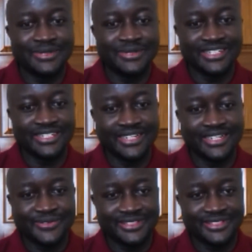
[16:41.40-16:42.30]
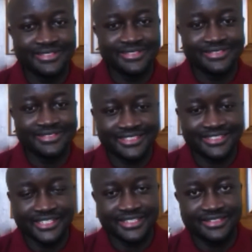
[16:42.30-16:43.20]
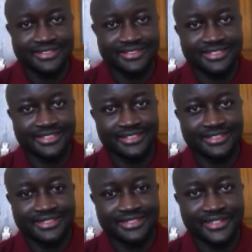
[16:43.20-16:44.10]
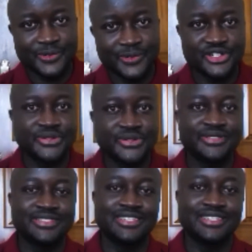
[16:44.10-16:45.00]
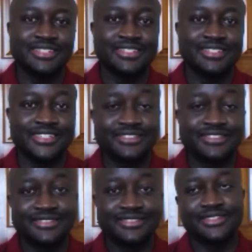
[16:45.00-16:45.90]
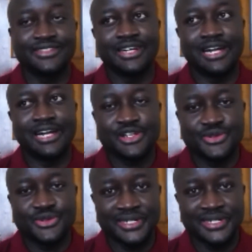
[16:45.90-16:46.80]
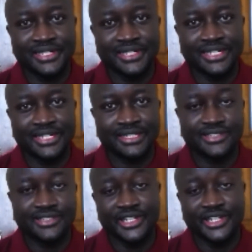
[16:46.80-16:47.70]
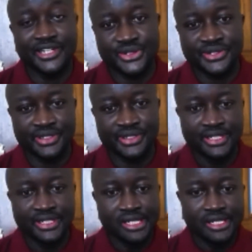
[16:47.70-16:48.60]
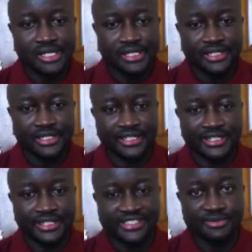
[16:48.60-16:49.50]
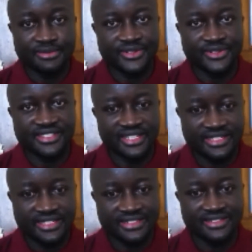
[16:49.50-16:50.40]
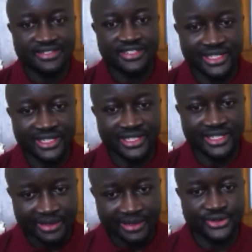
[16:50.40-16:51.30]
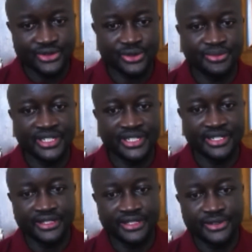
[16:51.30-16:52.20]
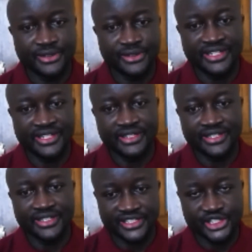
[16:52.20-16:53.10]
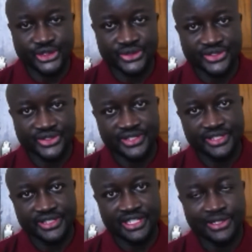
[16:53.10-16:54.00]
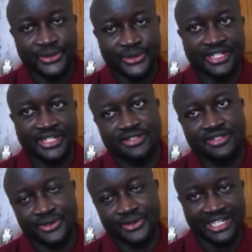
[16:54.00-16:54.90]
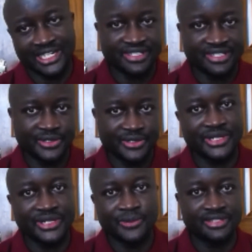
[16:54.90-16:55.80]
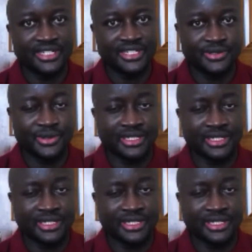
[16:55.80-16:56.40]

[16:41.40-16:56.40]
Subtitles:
let me take that one. Titus, that's a great question. And it's actually a tricky question in terms of the sectors that will really absorb the COVID restrictions. Looking at, okay, let me start with the ones that